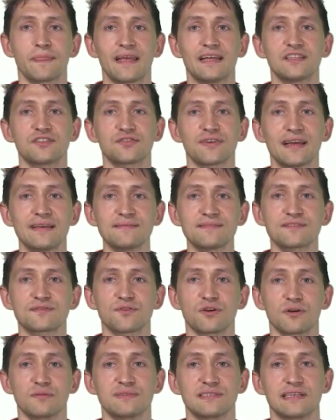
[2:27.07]
and
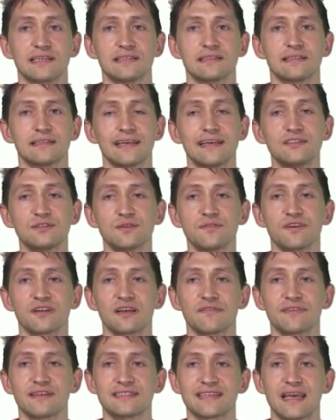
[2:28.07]
transforms it into one
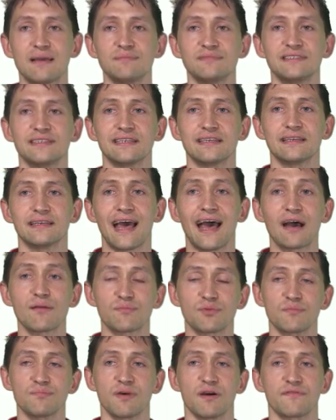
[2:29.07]
of its empty
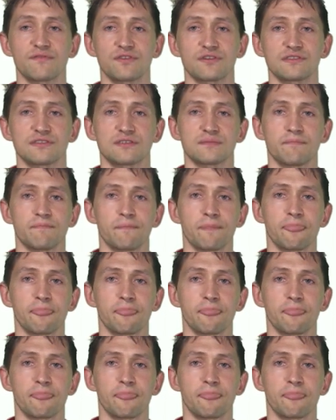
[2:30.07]
output buffers.